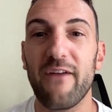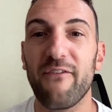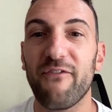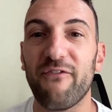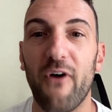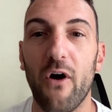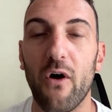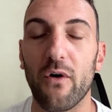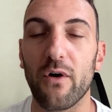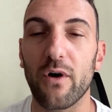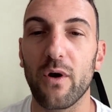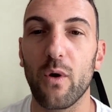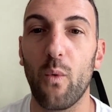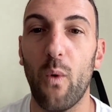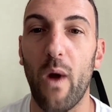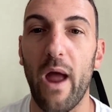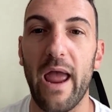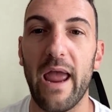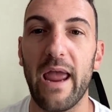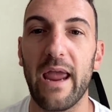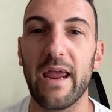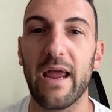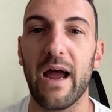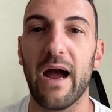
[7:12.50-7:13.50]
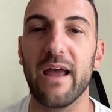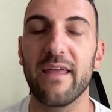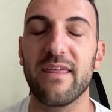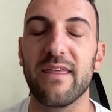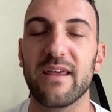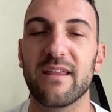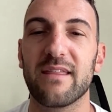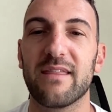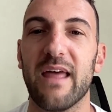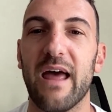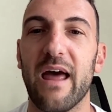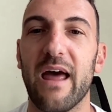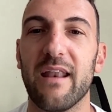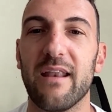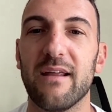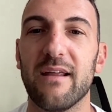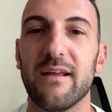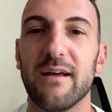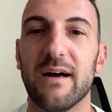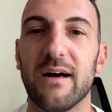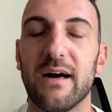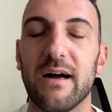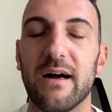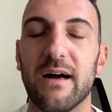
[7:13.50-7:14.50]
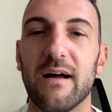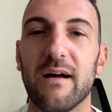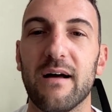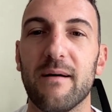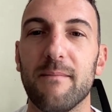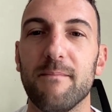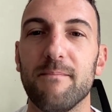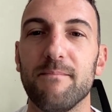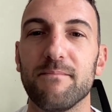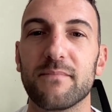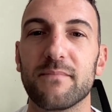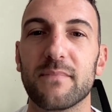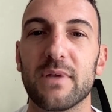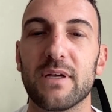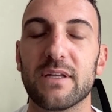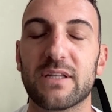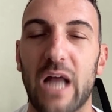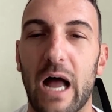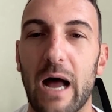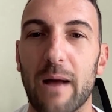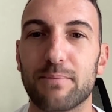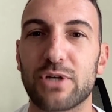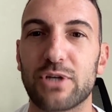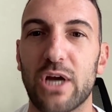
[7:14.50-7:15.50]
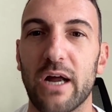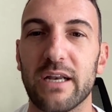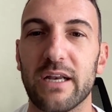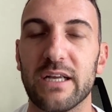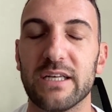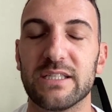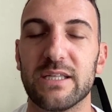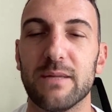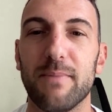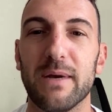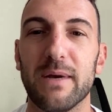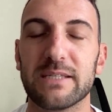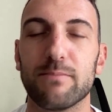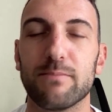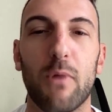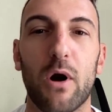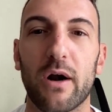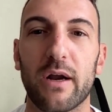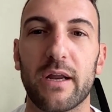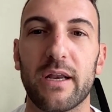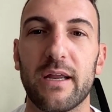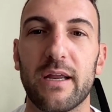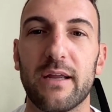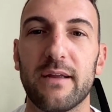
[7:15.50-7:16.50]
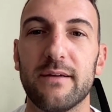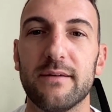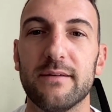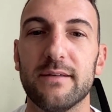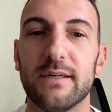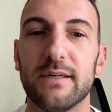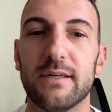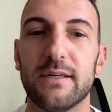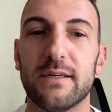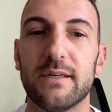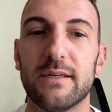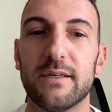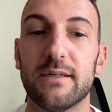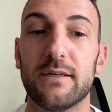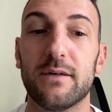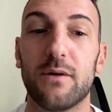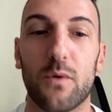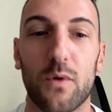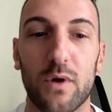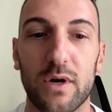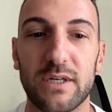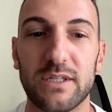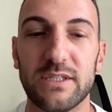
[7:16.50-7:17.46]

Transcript: By far and away, I think that um, Top Shot is the best marketing uh,